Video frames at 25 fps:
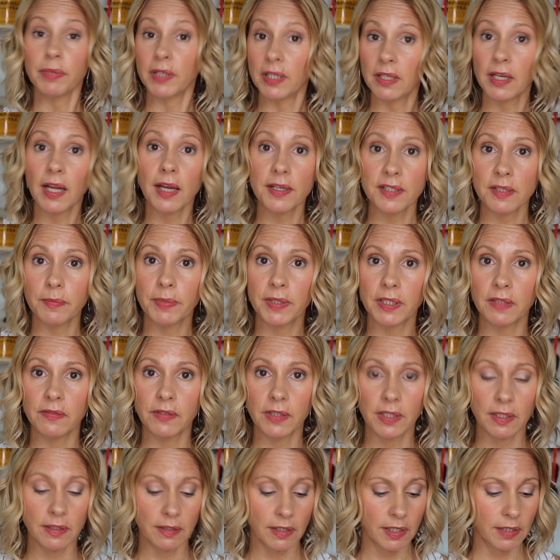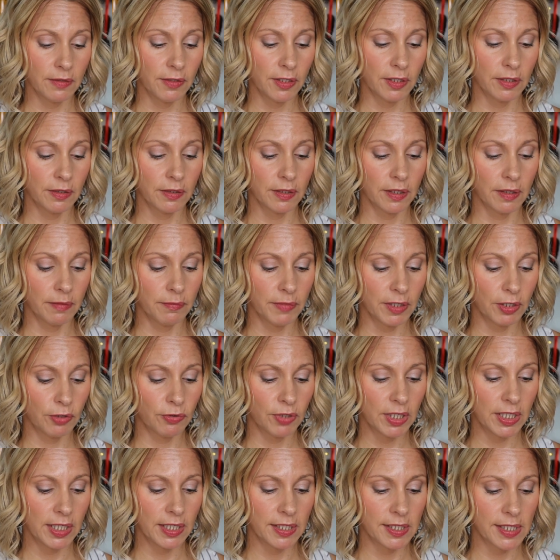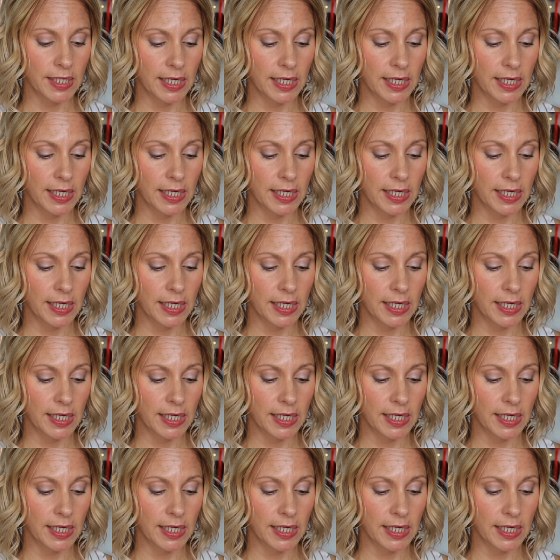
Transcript: but it has a bit of it in, in the um, ingredient